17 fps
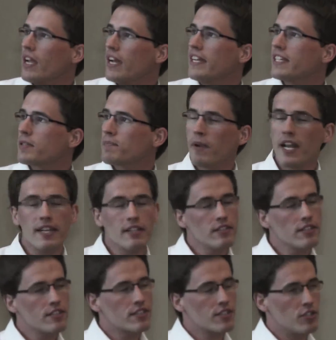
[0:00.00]
explain
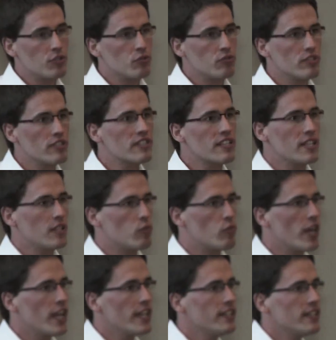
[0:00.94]
the students in a
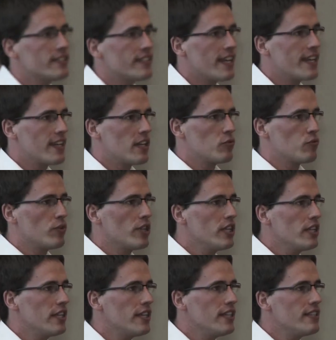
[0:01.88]
way that they can
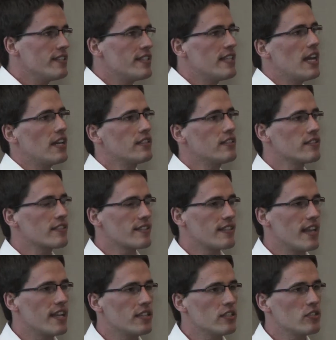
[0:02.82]
really easily
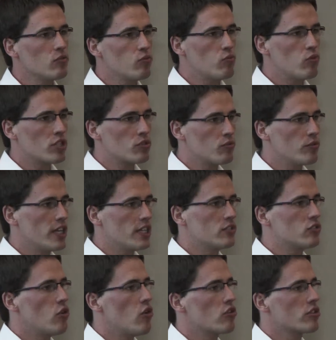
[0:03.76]
understand what we are
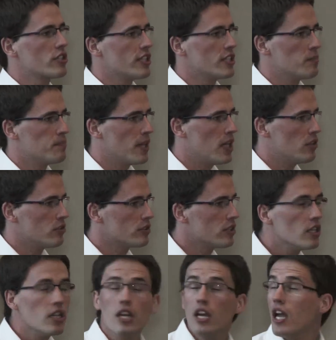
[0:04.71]
talking about.
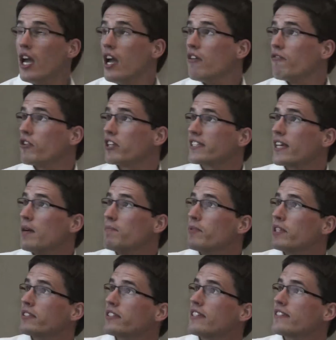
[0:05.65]
For
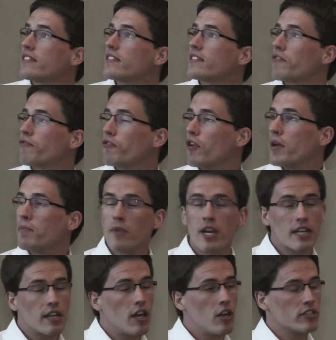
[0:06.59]
example, this is a
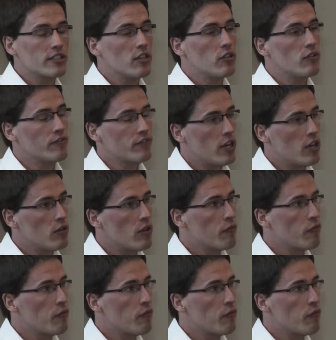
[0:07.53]
framework out of our